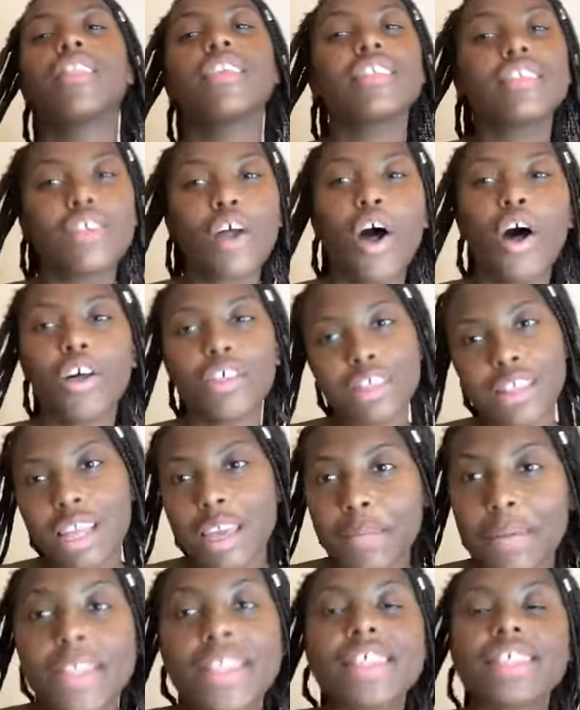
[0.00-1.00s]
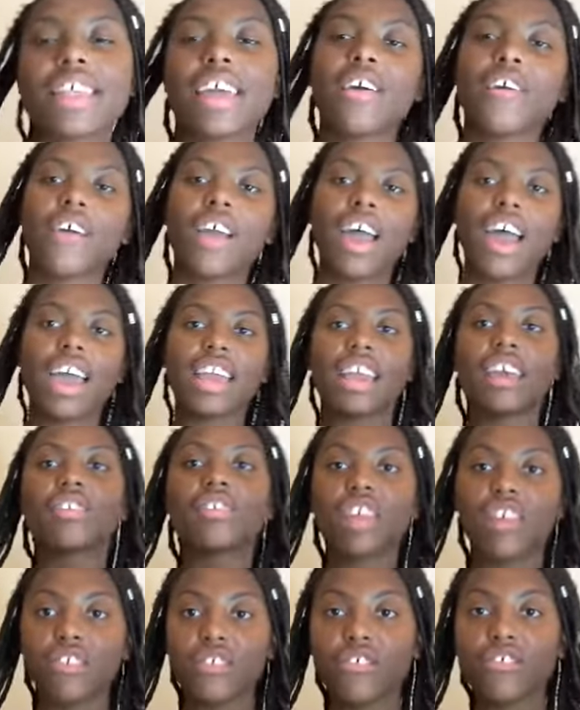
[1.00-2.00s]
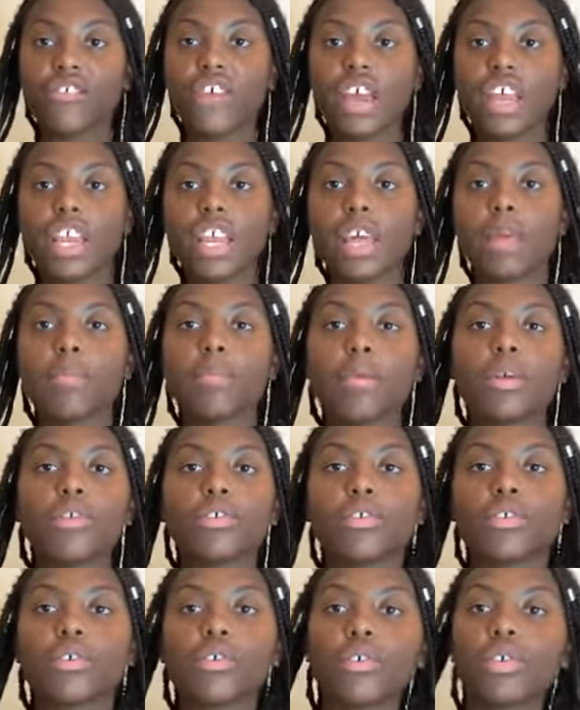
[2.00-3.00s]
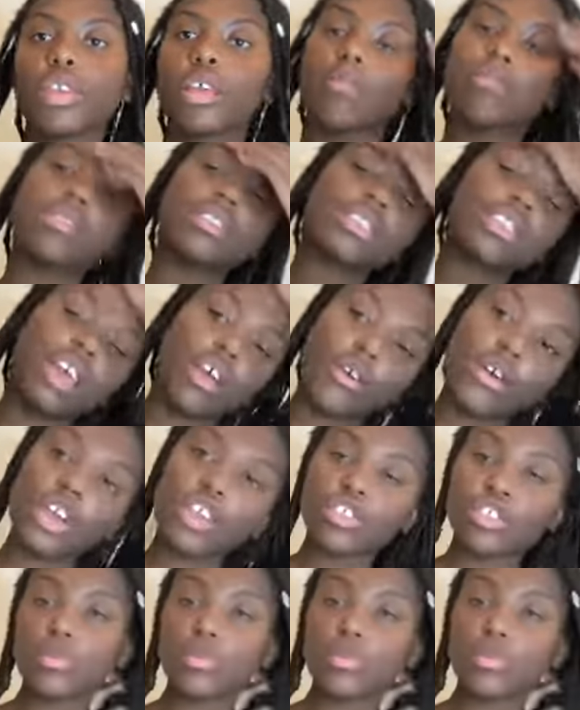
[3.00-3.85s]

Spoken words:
The doll's name is Sarah, and I used to have a friend in middle school named Sarah,